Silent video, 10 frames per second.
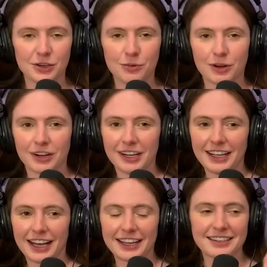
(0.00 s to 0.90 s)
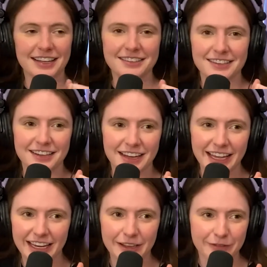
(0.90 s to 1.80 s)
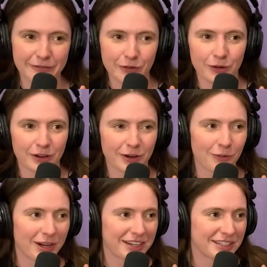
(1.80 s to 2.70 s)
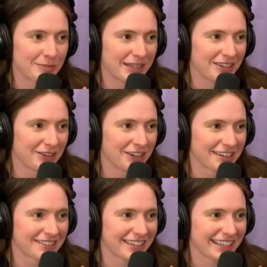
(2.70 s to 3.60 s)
worry, I tested negative for wanting to be in New York City.